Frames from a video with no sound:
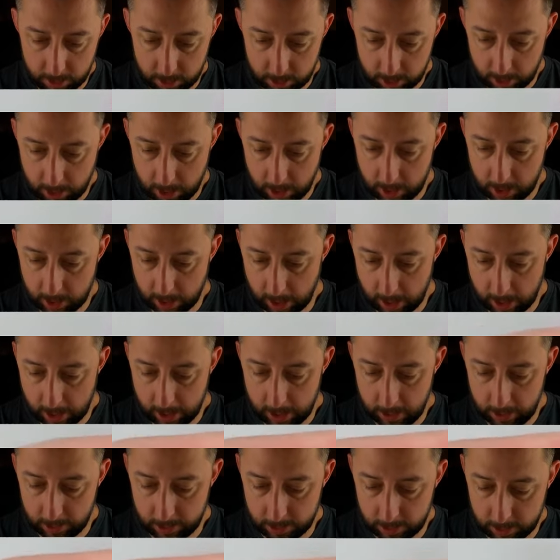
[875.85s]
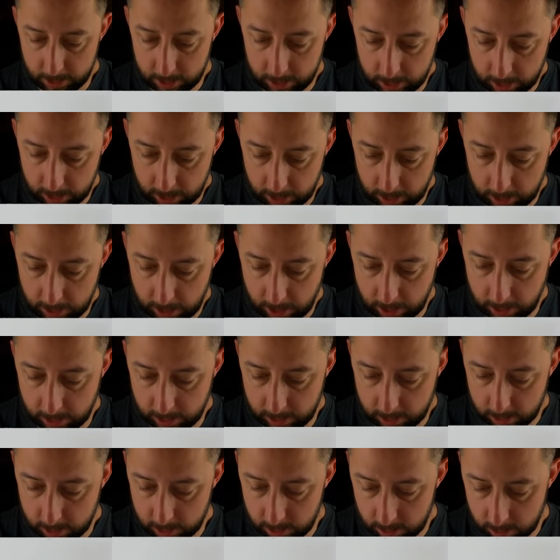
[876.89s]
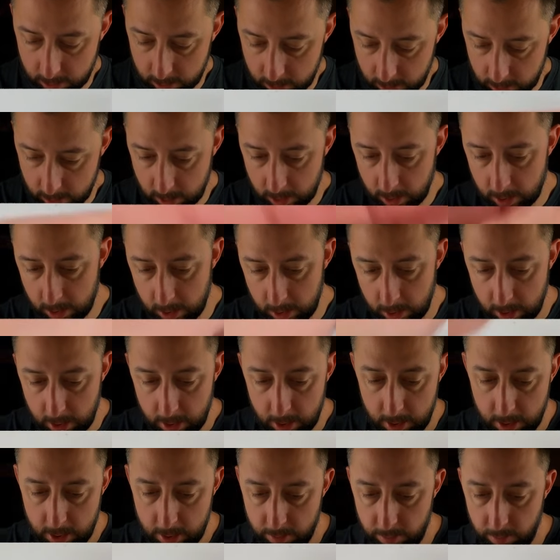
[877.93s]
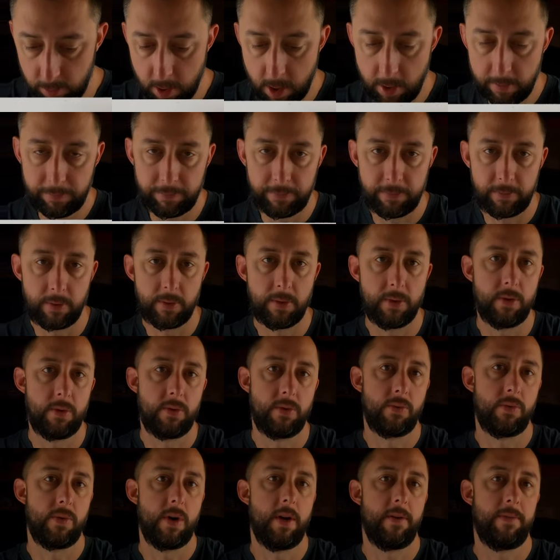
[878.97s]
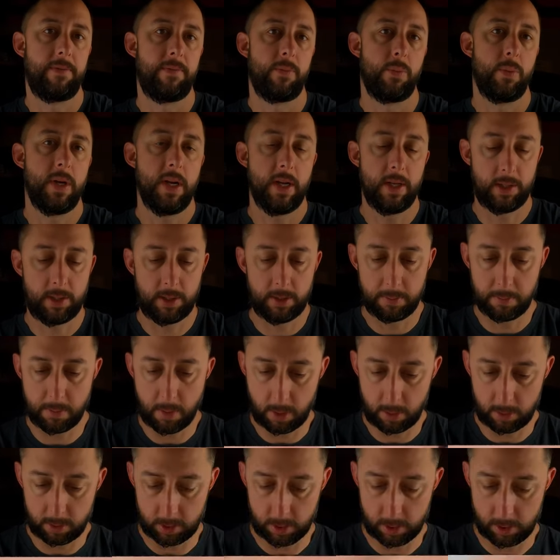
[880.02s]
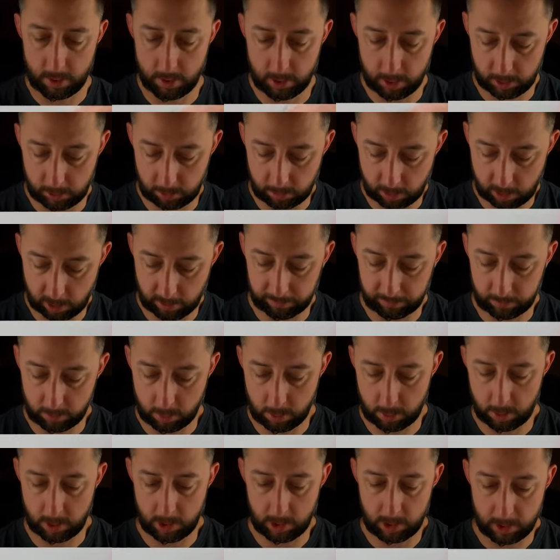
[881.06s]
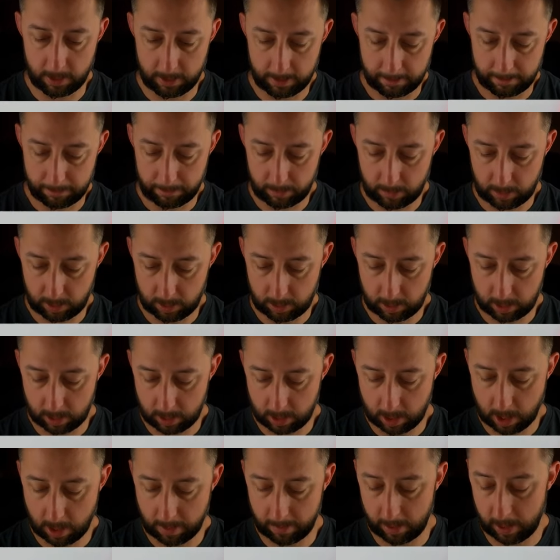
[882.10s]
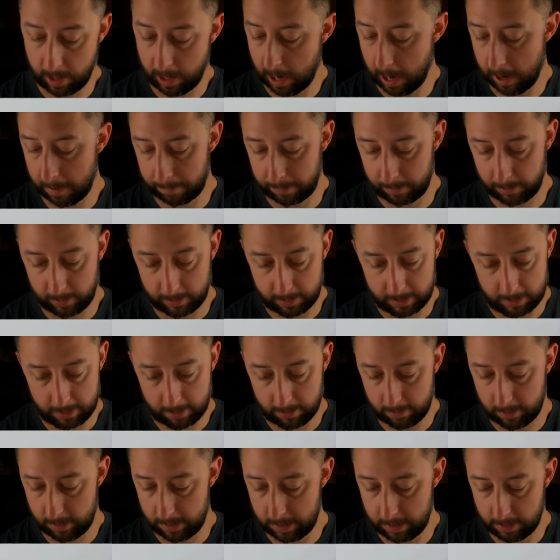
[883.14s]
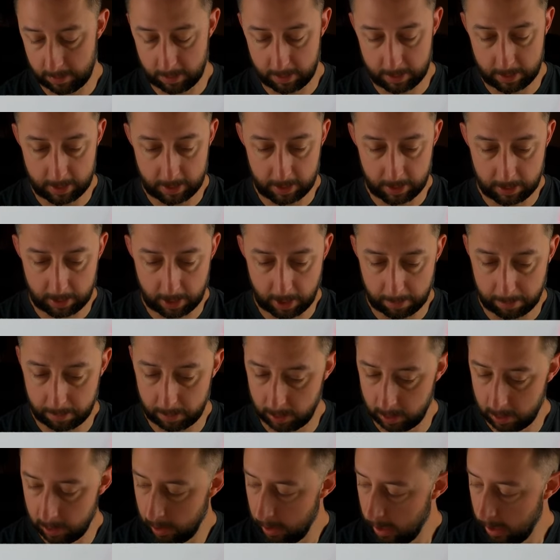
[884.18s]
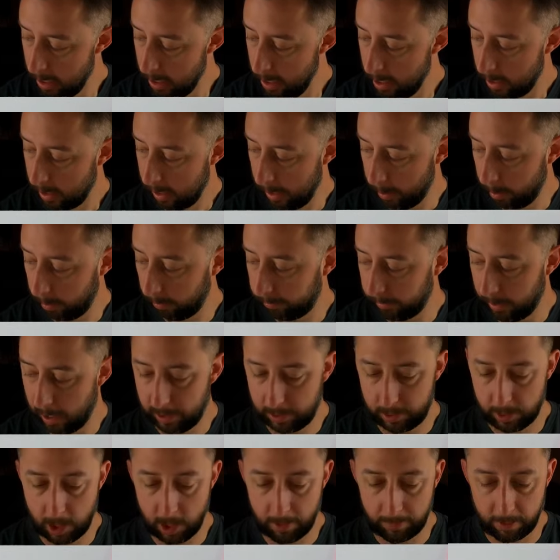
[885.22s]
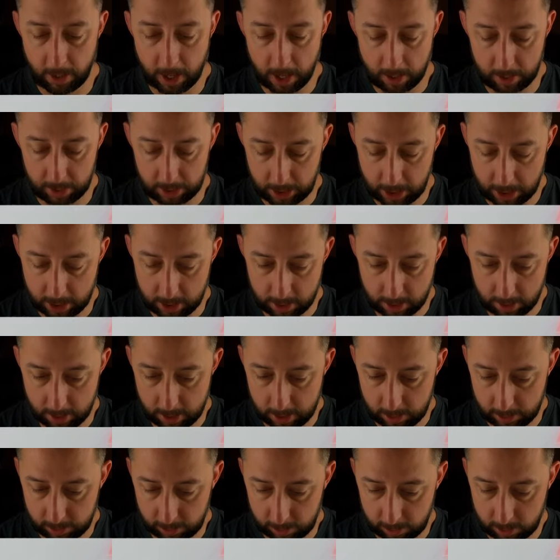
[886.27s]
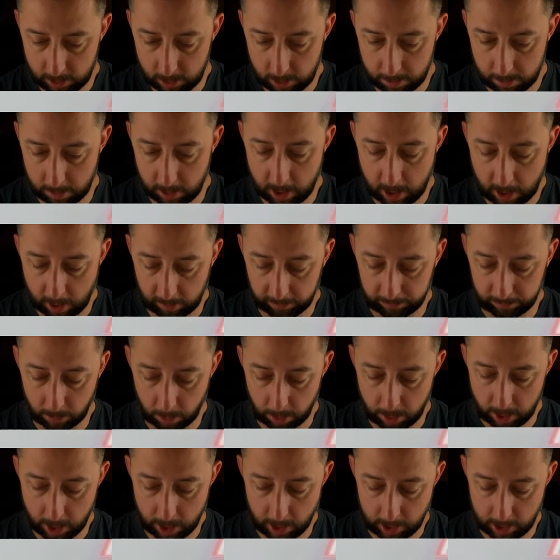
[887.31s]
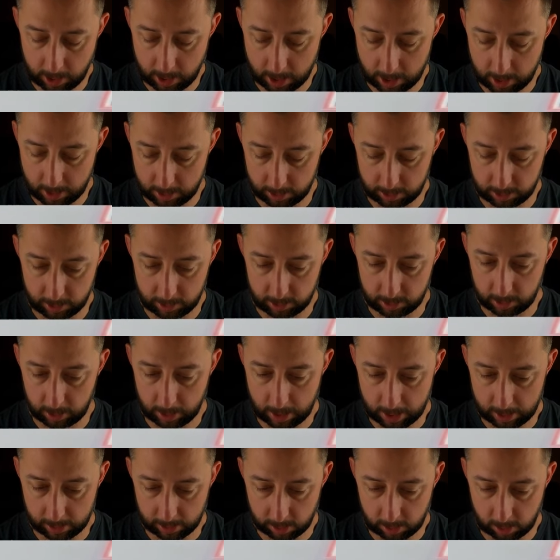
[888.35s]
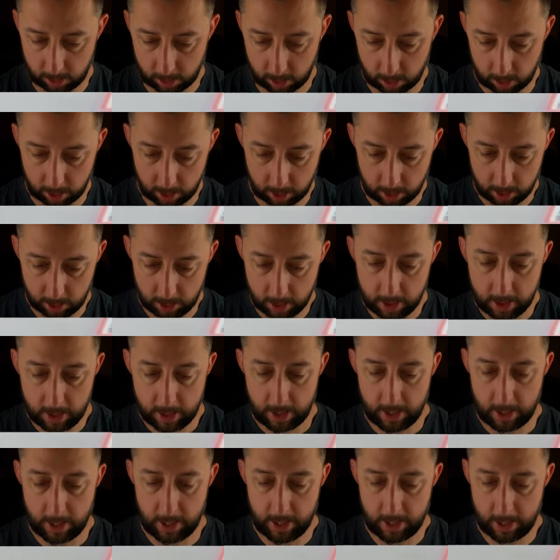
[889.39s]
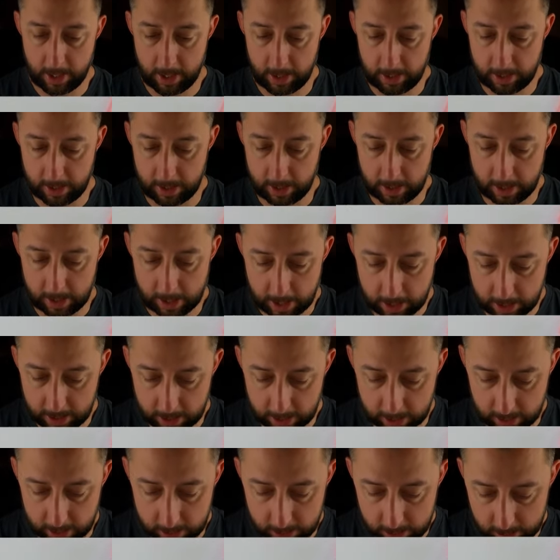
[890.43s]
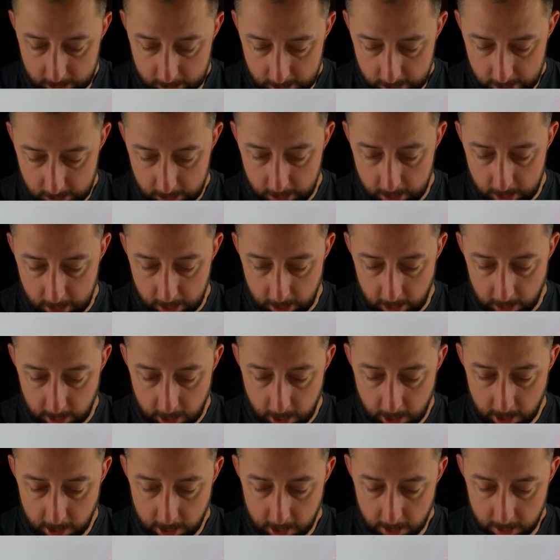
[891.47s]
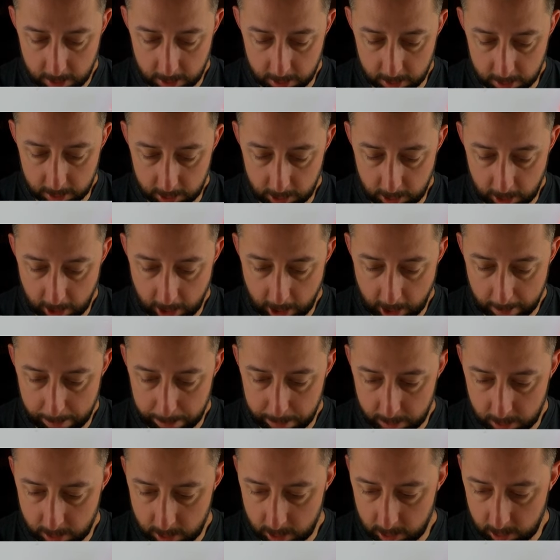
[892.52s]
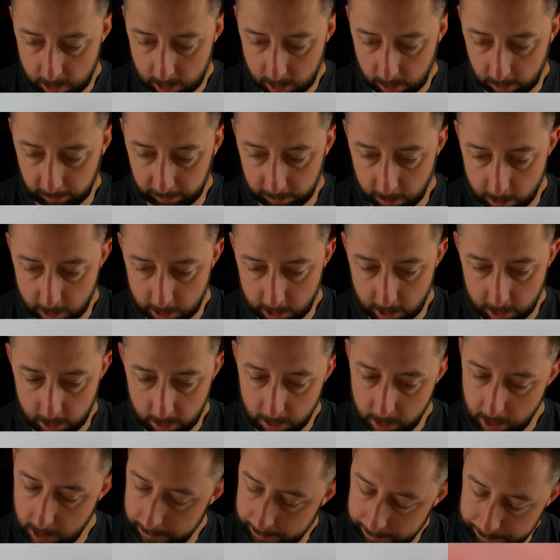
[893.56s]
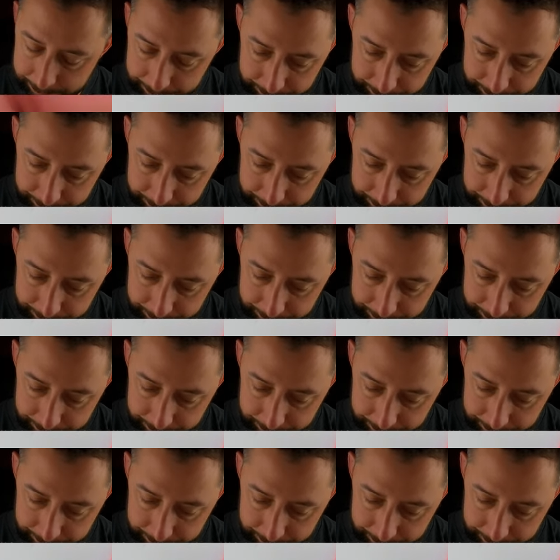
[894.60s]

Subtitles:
Hit an 8. Yikes. Rough. We got smoked on this. Rough order. It happens, though. You know, it does happen. Camo refractor, I have 9 or 10 on this. Numbered out of 499. This is the last card. Hit a 9. Yikers. It happened, unfortunately.